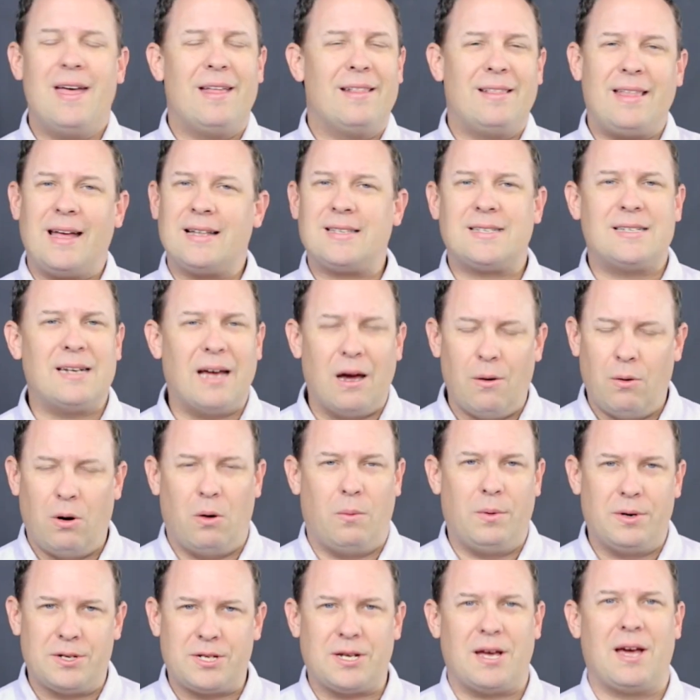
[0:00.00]
That's not
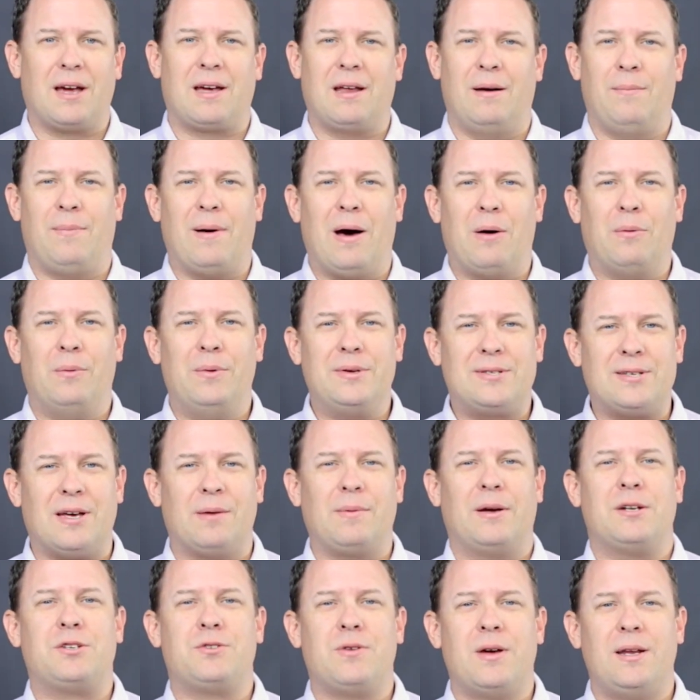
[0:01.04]
what we're talking about when we talk
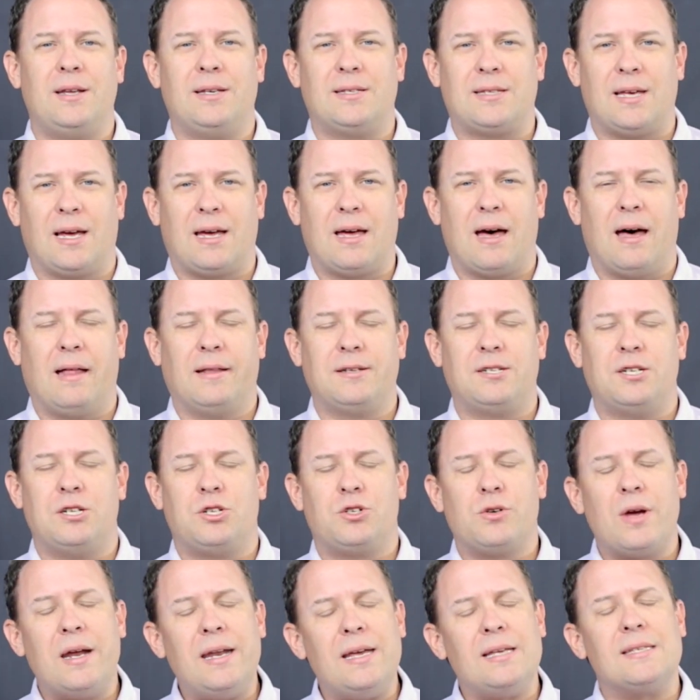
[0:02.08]
about trading psychology.
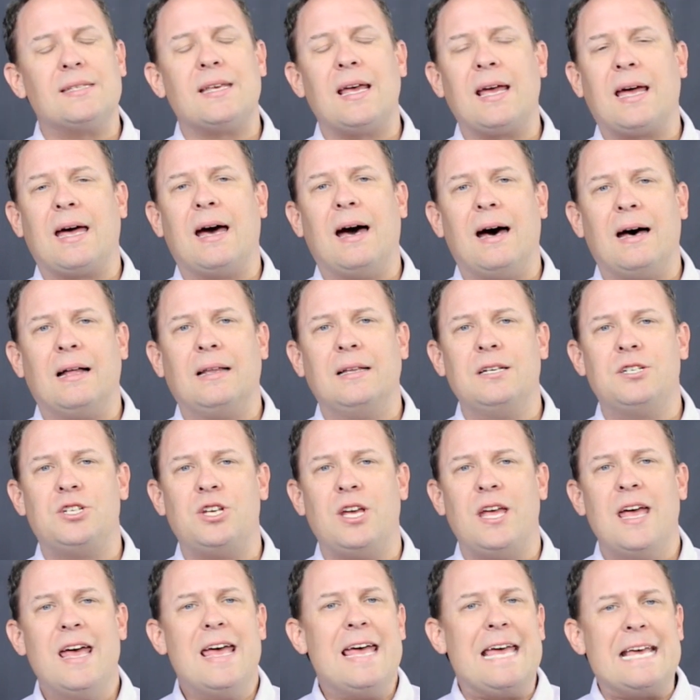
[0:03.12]
Trading
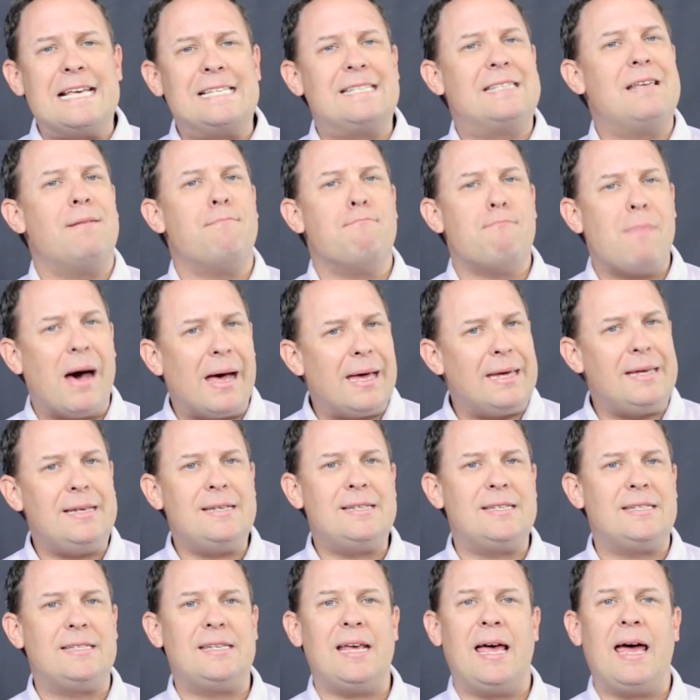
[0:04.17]
psychology is the
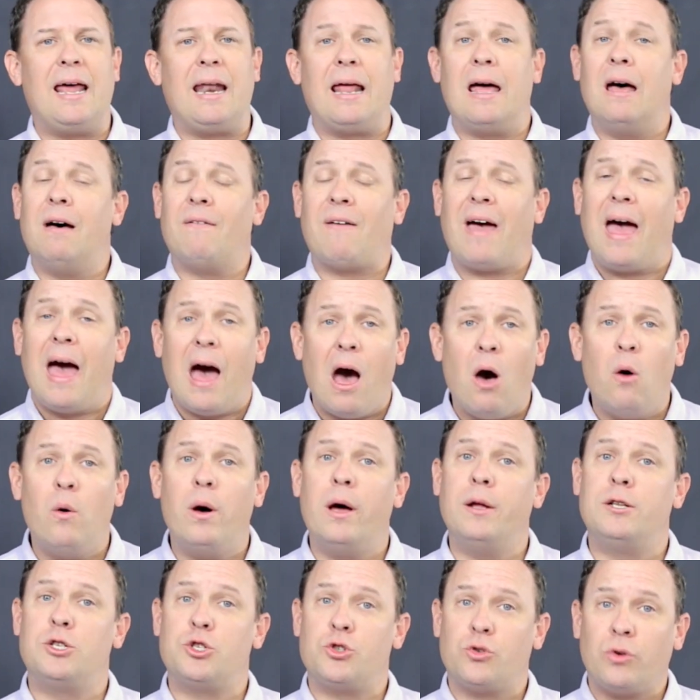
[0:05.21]
mindset of how
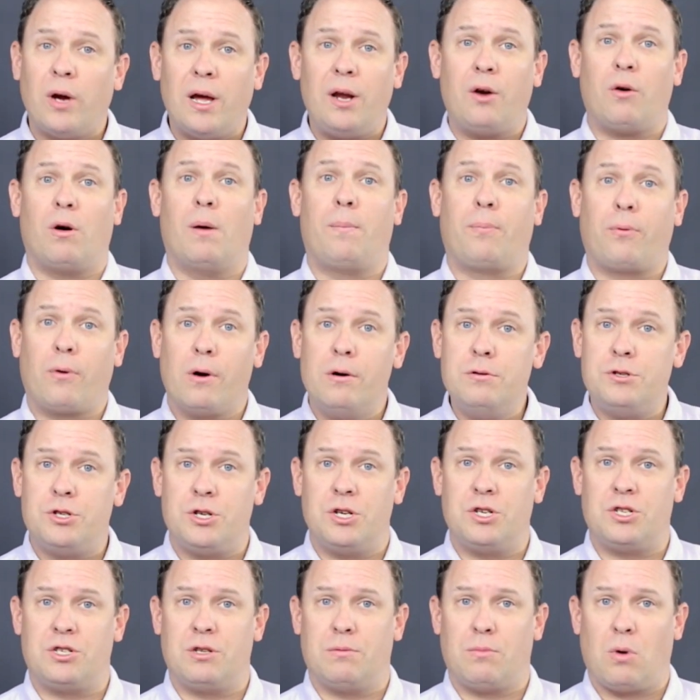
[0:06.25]
a trader
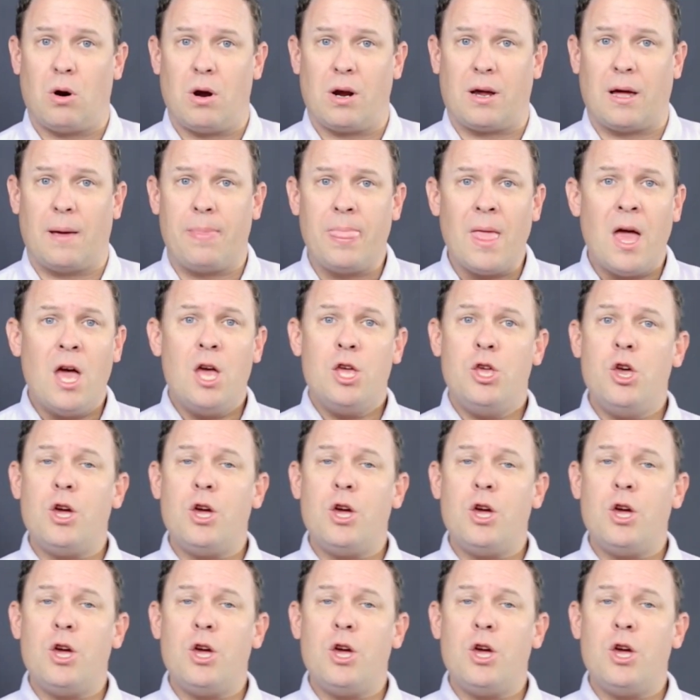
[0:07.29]
approaches the market.